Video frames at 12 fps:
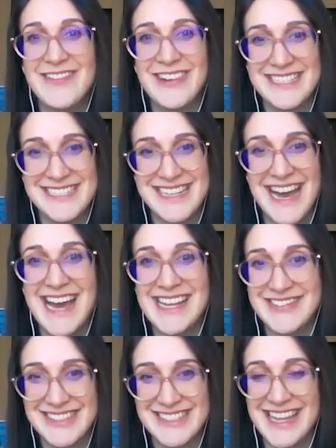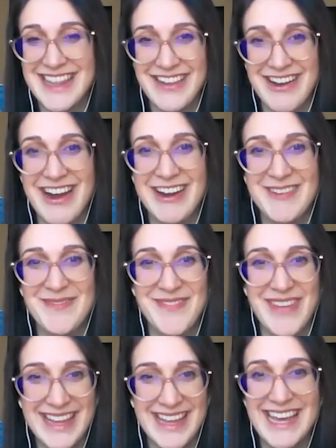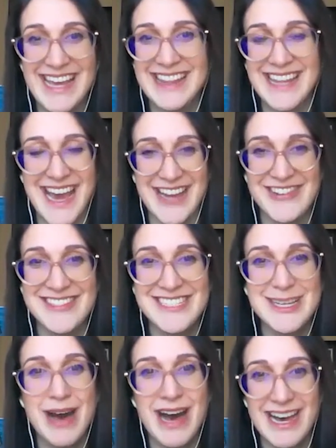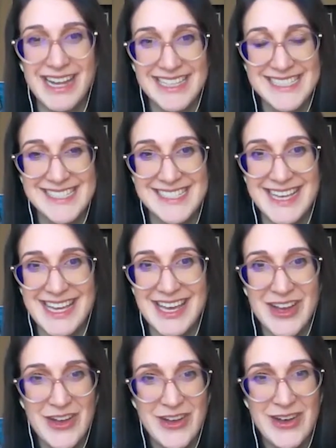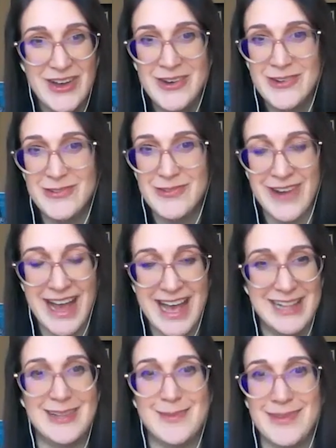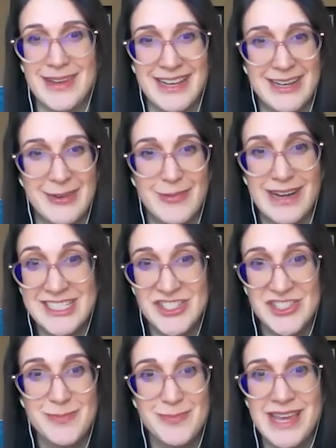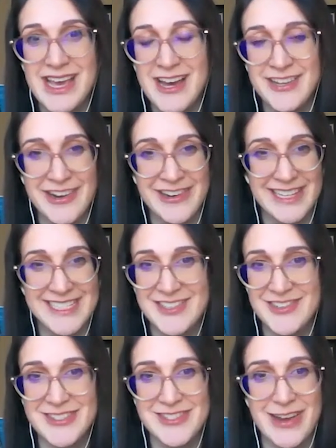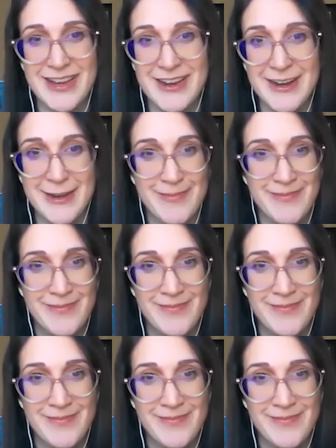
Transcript: of which I understand there are many in the energy policy realm. What should be on our listeners' radar?